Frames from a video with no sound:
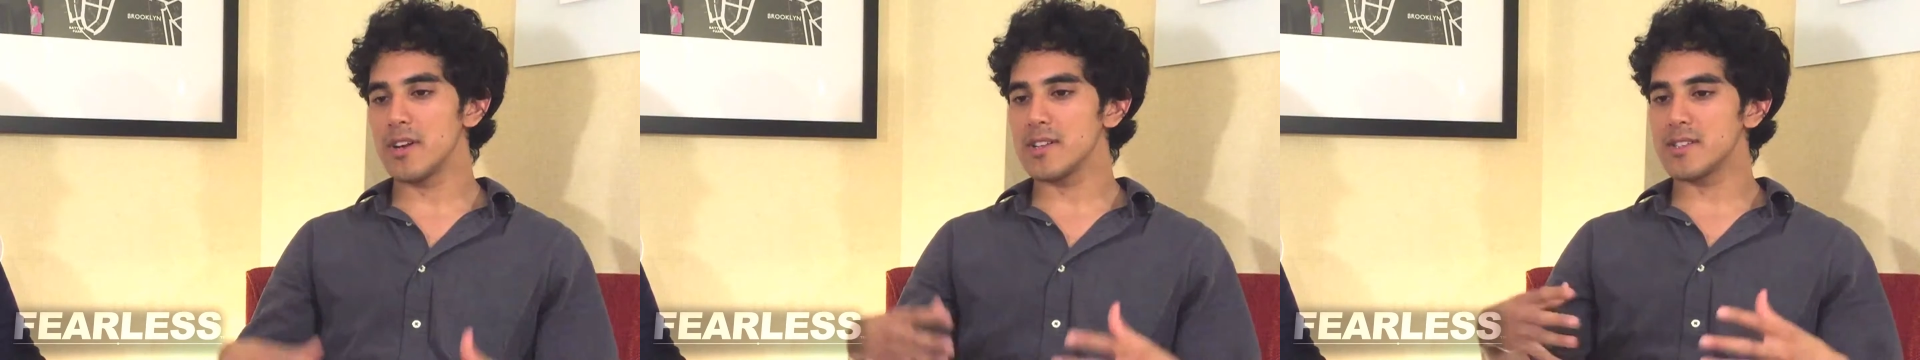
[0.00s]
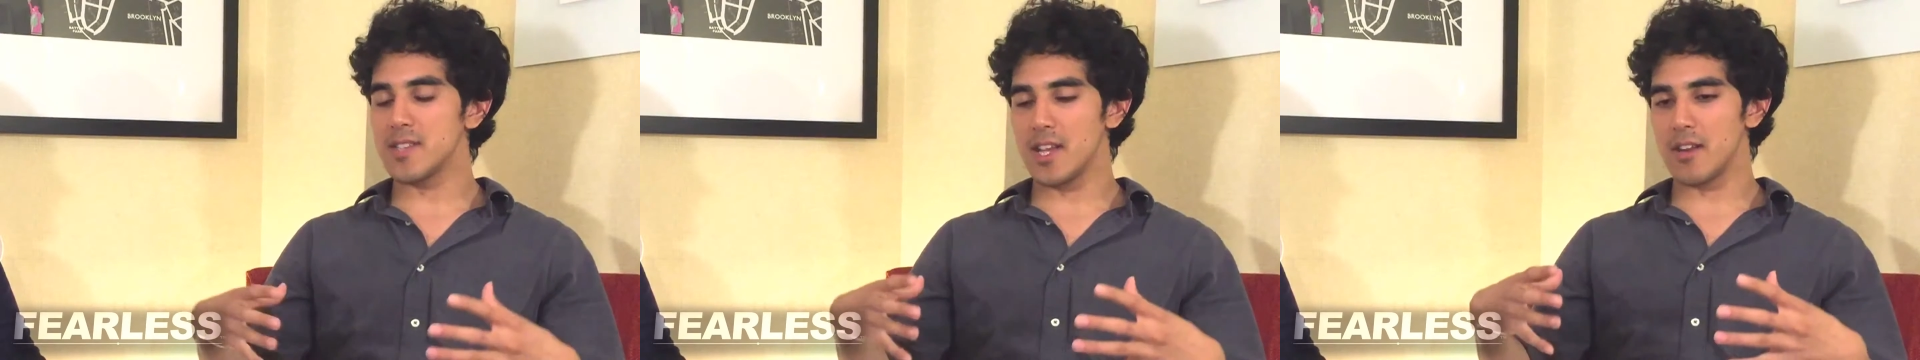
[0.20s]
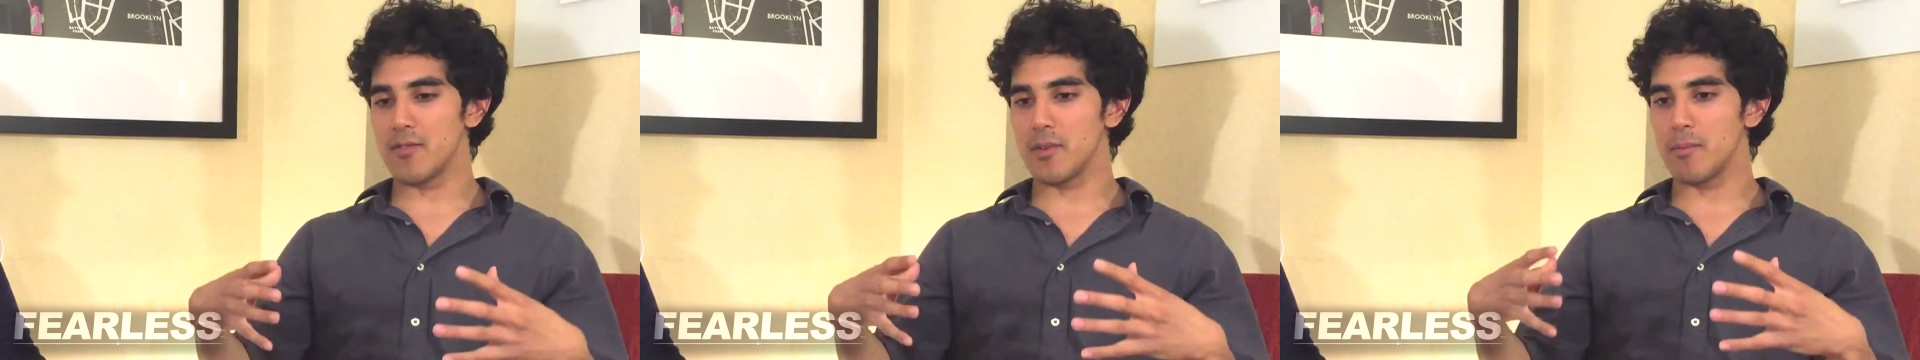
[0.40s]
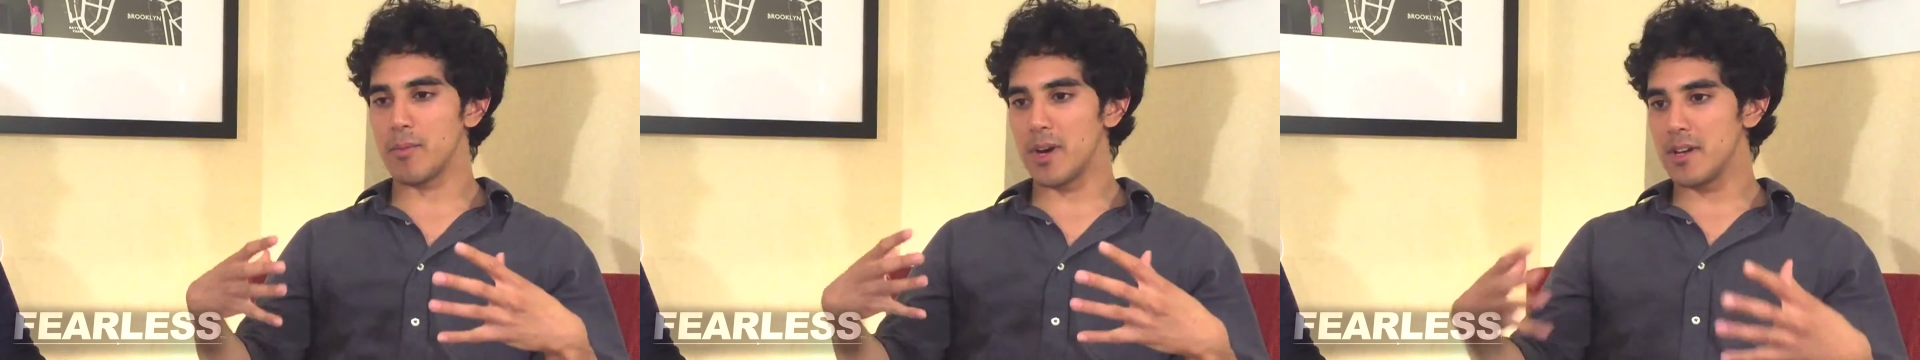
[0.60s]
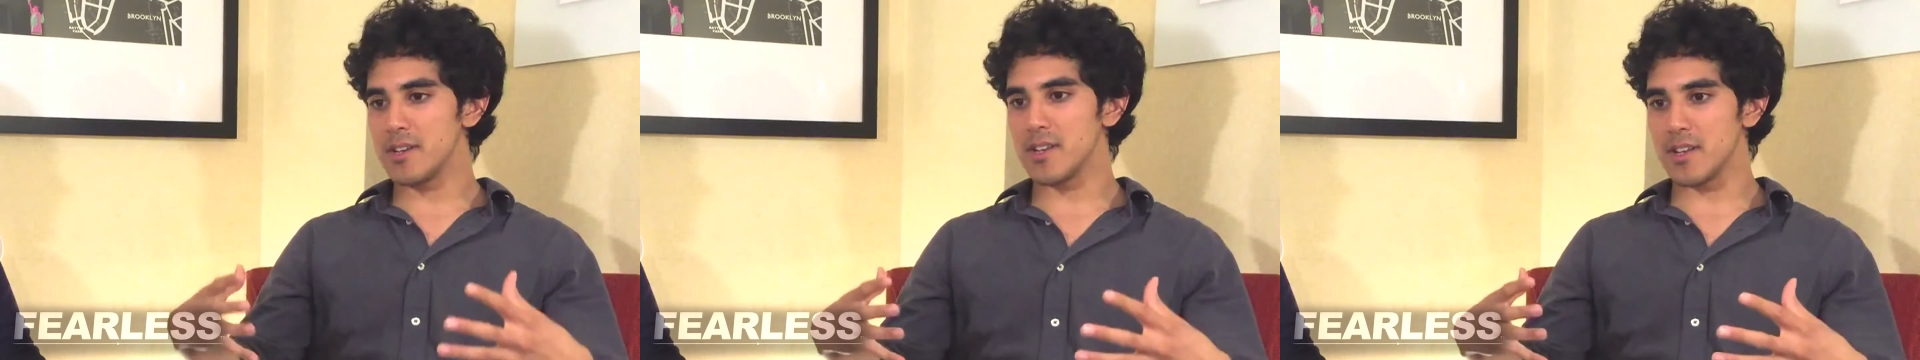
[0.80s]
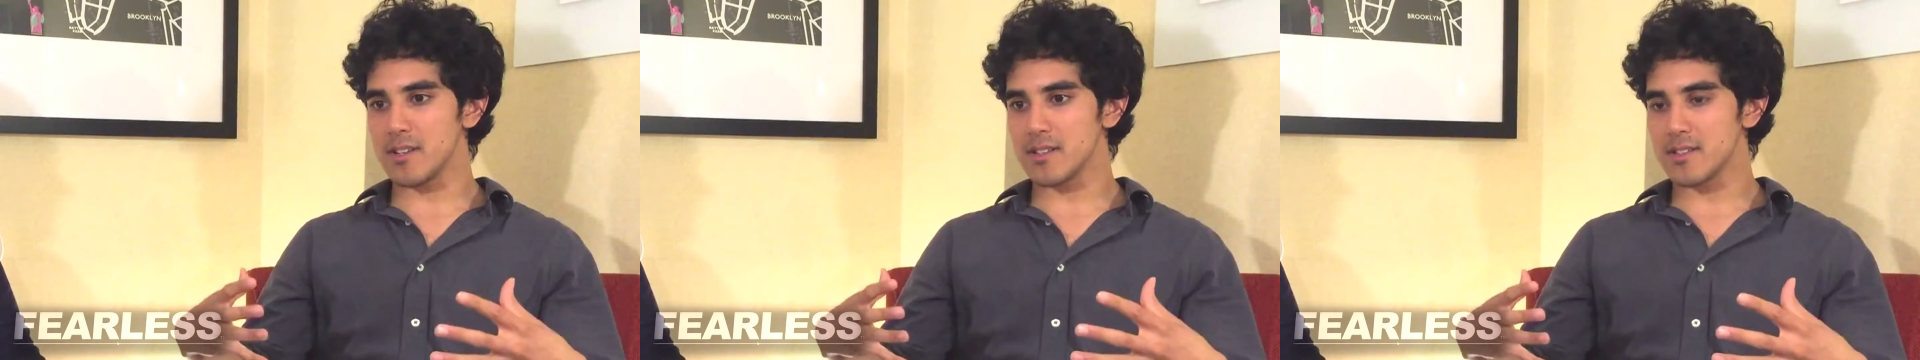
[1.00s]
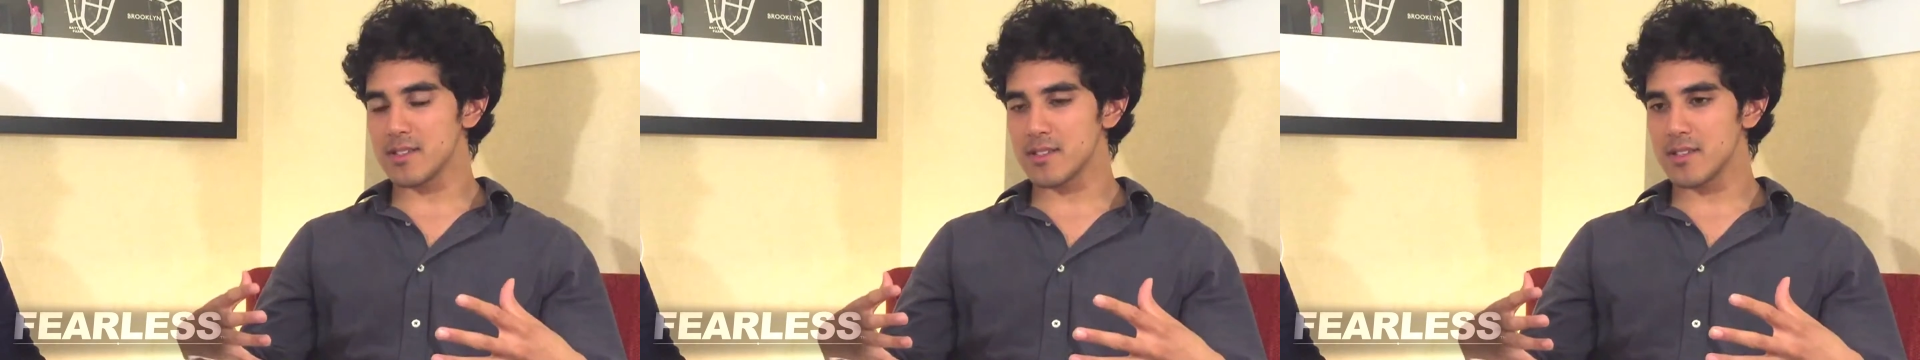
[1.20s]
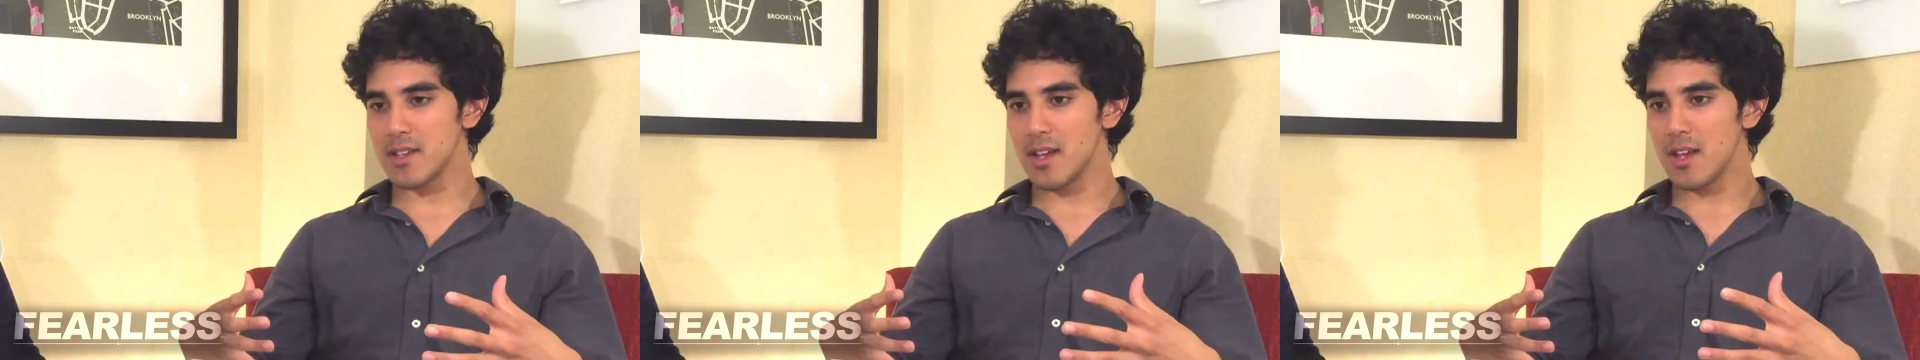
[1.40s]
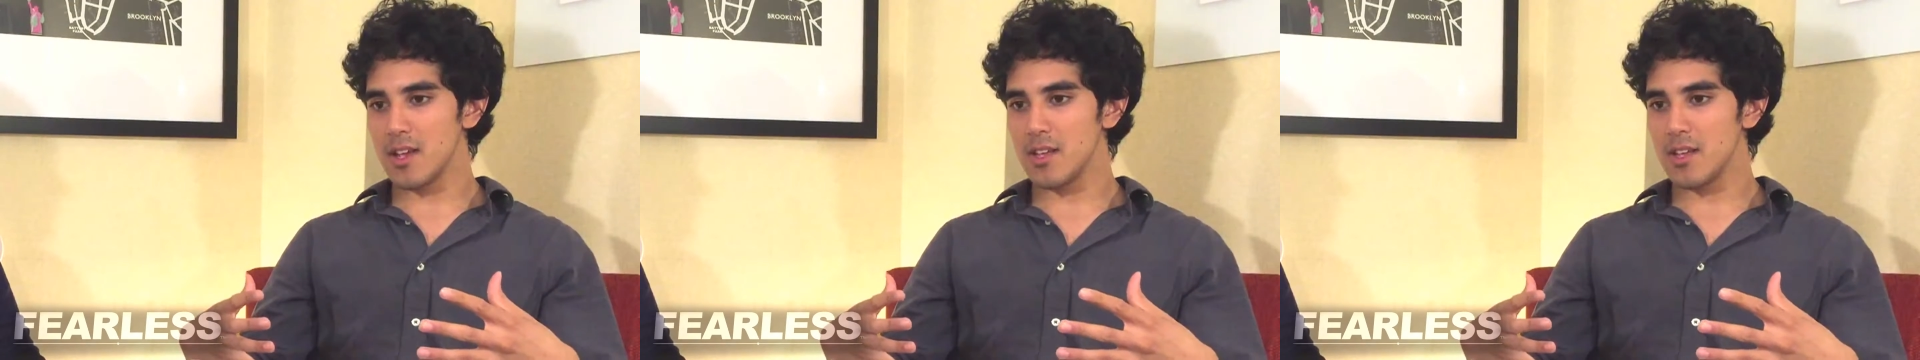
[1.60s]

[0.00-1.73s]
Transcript: in a state of abundance,